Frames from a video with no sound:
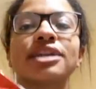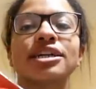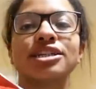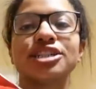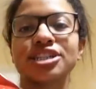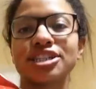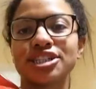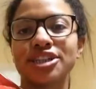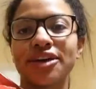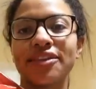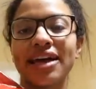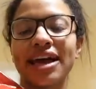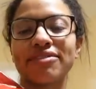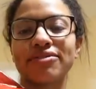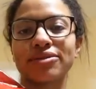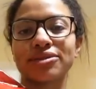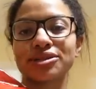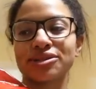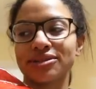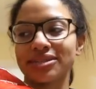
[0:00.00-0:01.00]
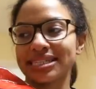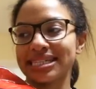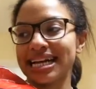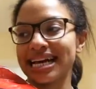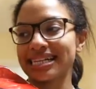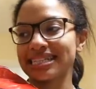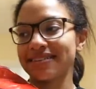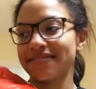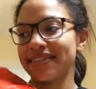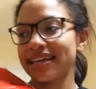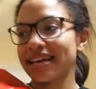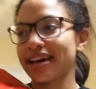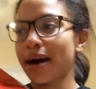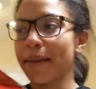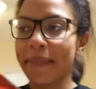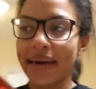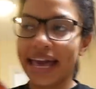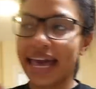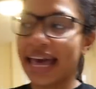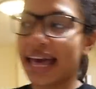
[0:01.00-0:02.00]
just so that everyone's got snacks if they
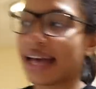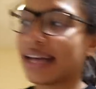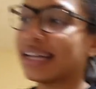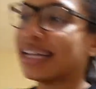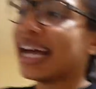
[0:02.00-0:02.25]
come here.